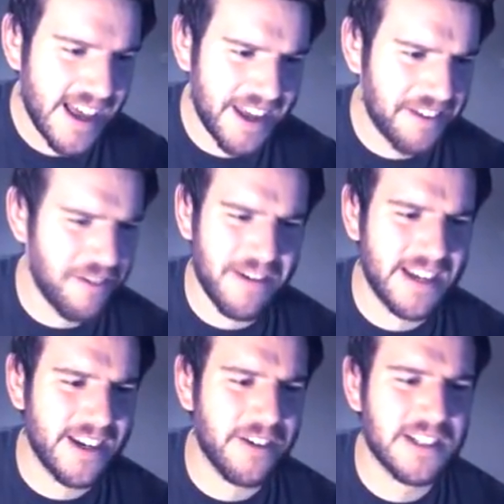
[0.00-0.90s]
and I've not
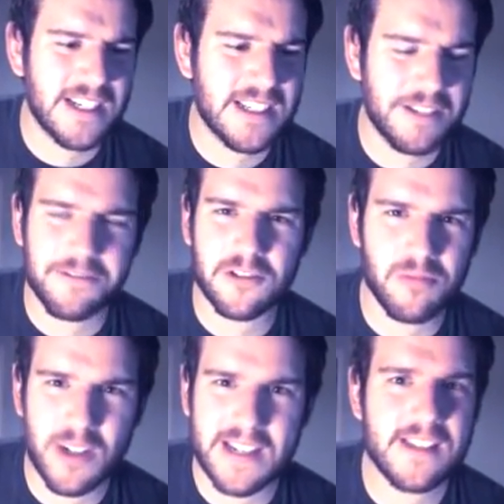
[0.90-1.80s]
really noticed any difference
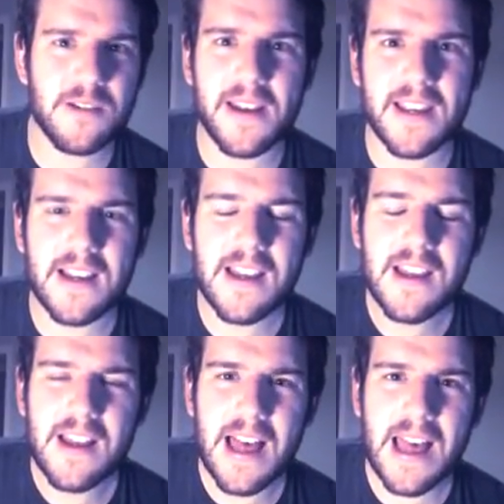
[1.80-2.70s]
running into any
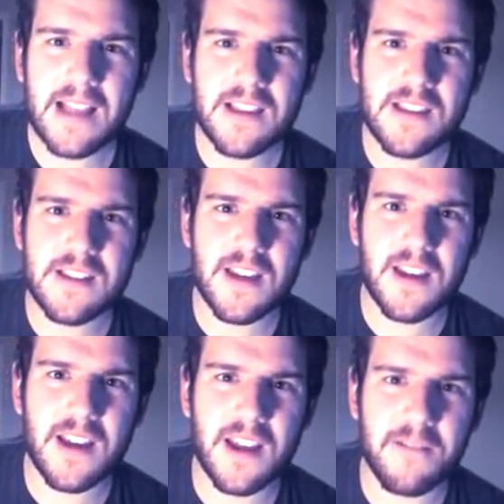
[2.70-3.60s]
and
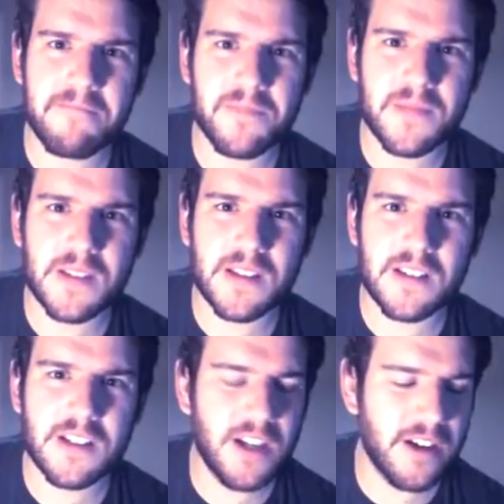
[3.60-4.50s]
um
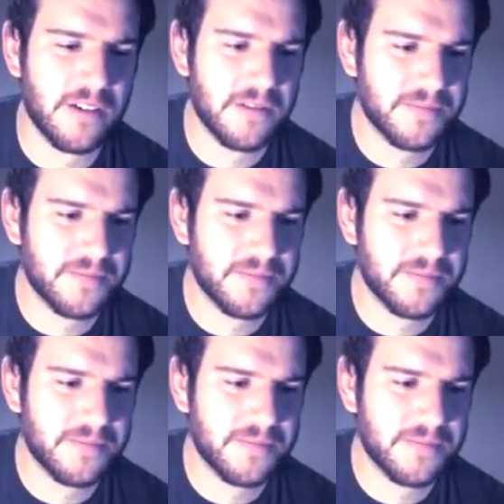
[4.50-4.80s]
you know